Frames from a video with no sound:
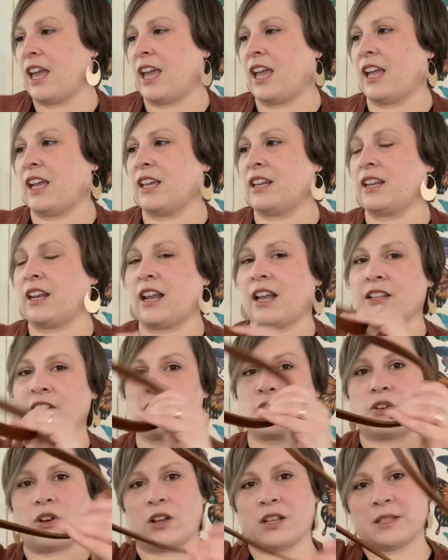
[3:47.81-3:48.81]
and it has
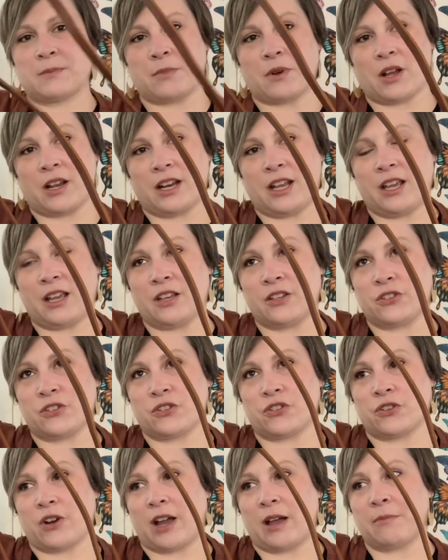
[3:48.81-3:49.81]
a crossbody
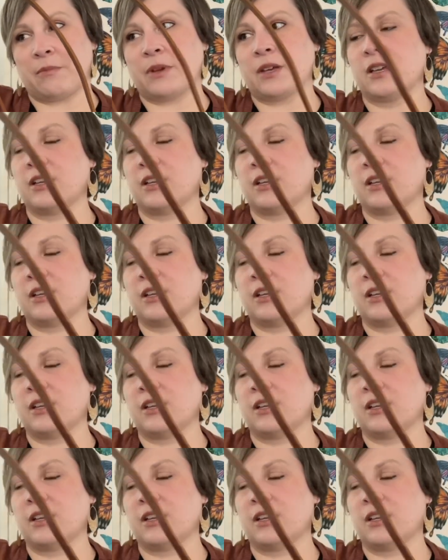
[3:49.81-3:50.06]
strap.